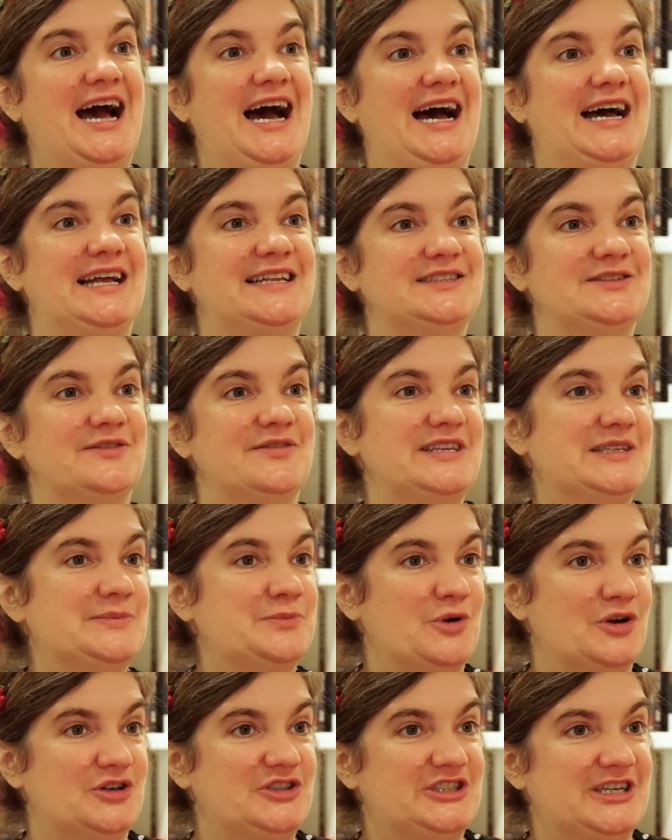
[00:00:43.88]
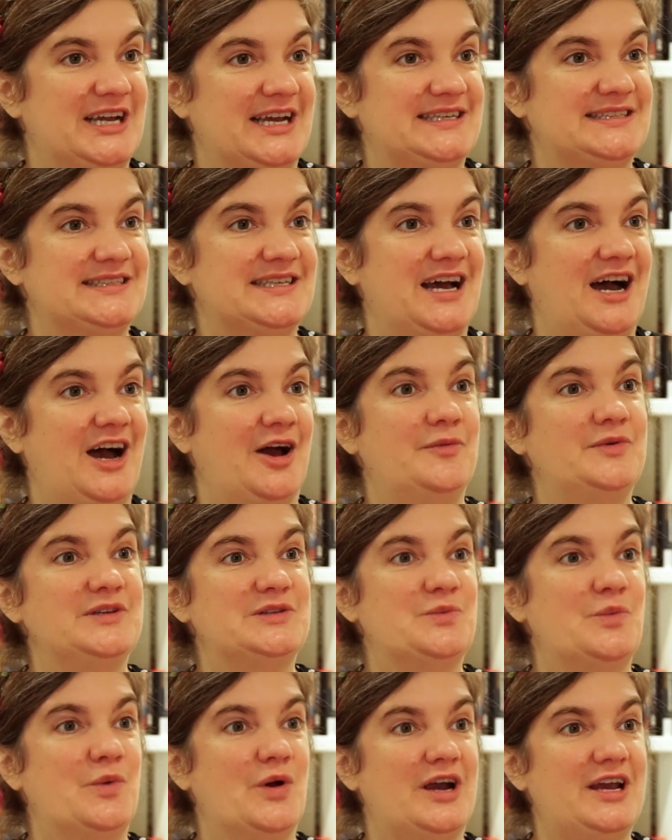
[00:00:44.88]
And on this project, I
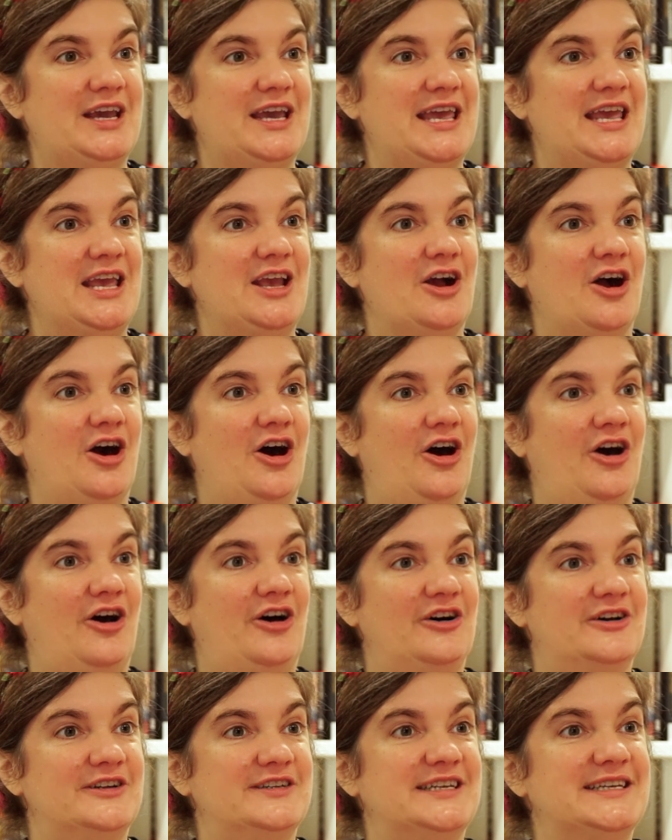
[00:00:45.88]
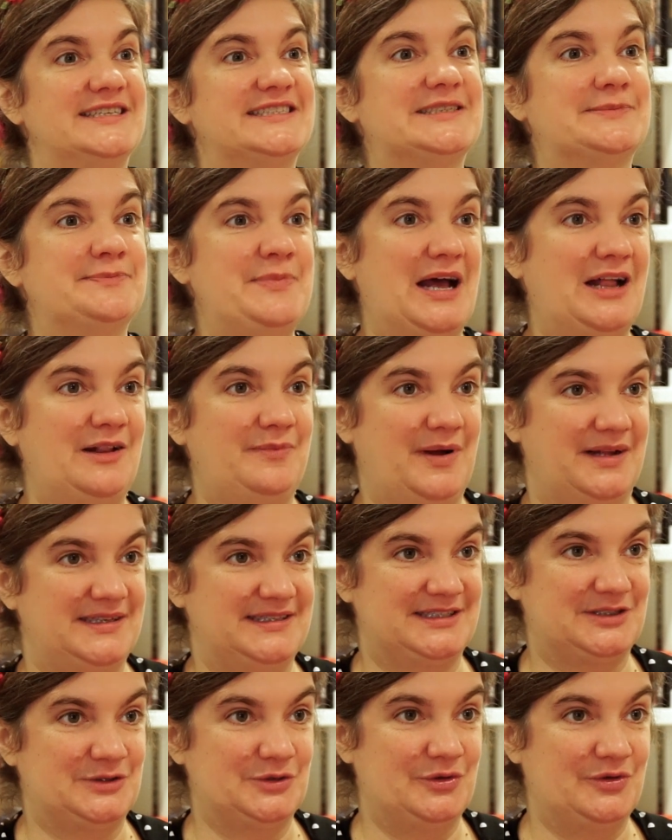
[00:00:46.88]
was working on Spellbound
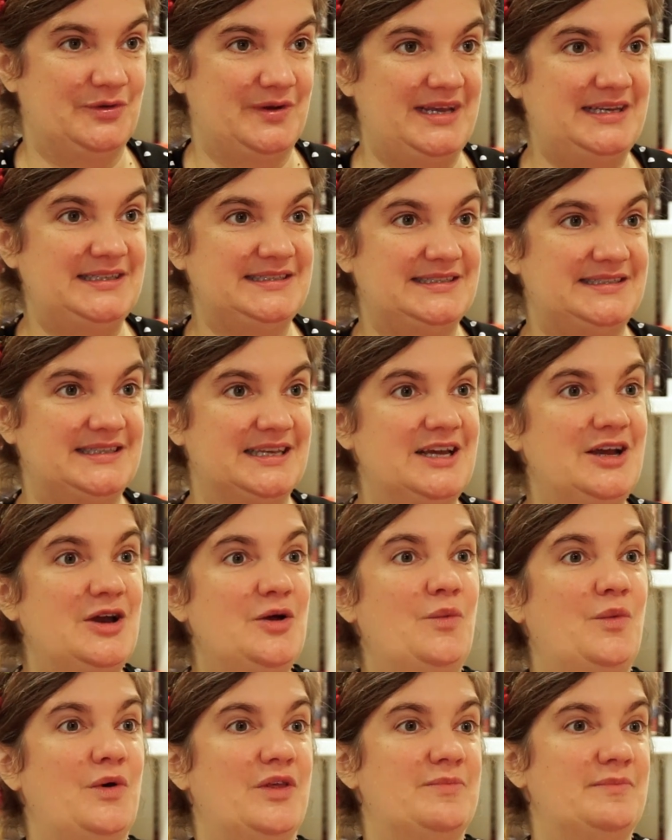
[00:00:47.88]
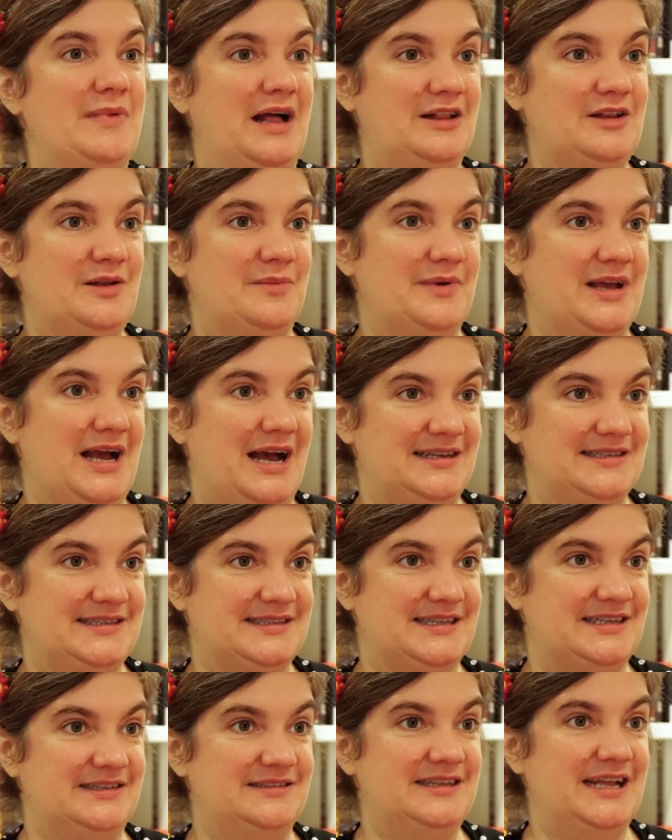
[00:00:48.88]
stories with Malcolm
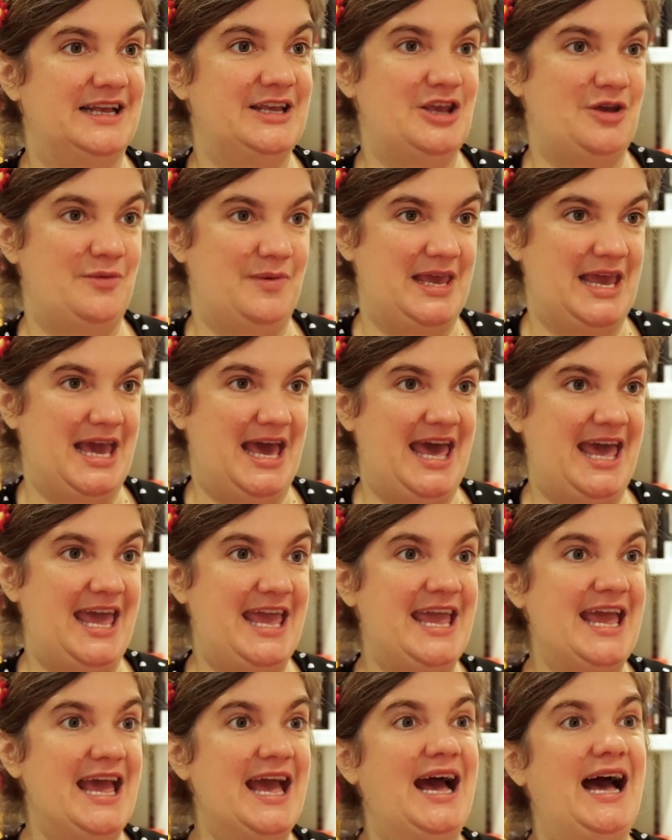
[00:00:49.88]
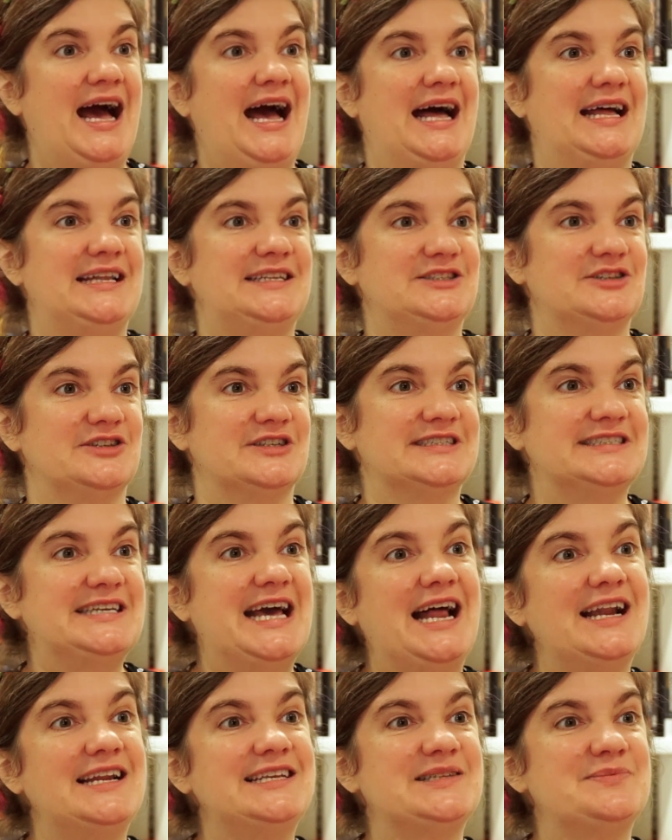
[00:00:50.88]
Gaskill at UEA and on
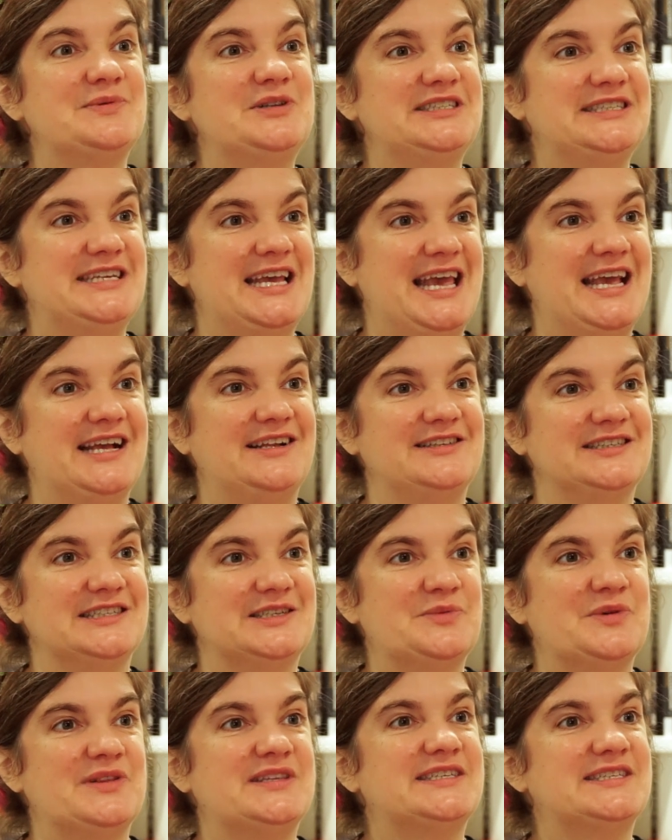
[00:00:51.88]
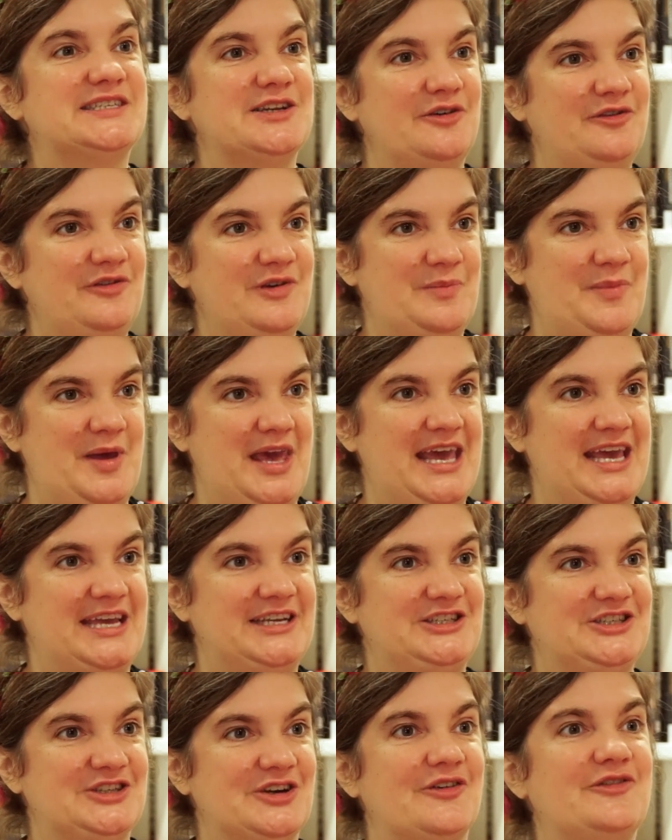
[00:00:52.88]
Talisman Tales with Sophie
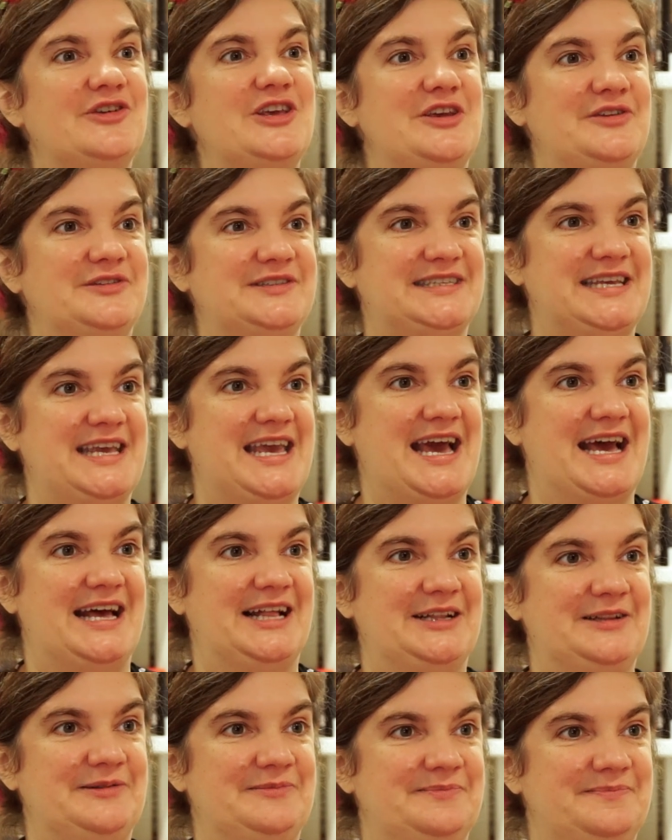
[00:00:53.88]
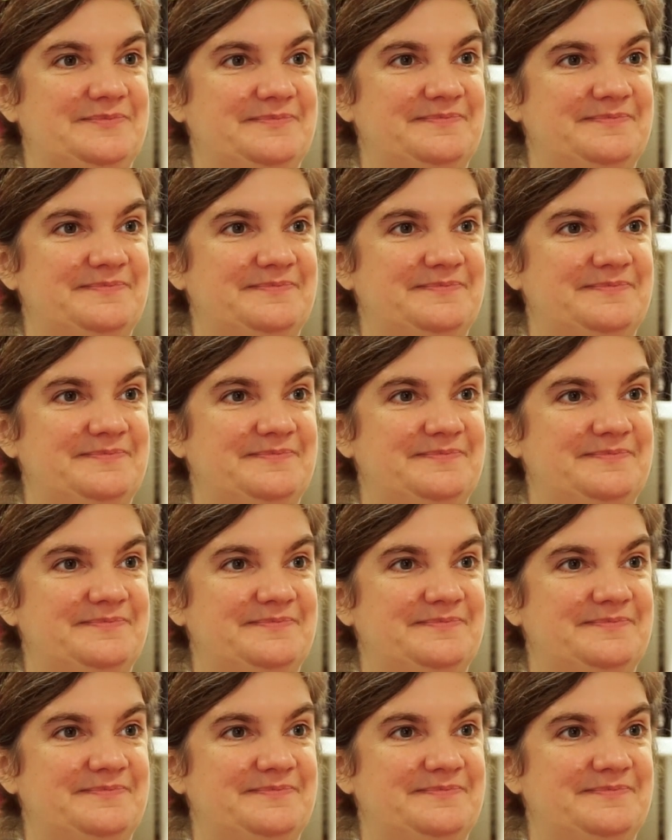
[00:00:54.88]
Page of UCL.